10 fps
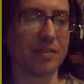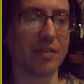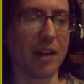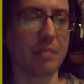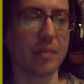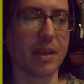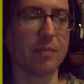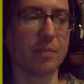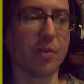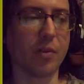grab even
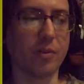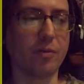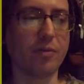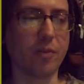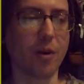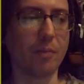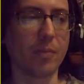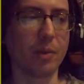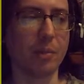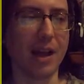more from
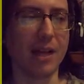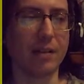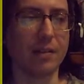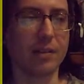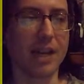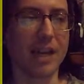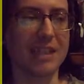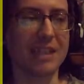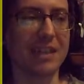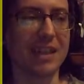the well
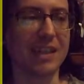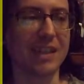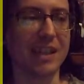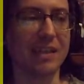as you need it,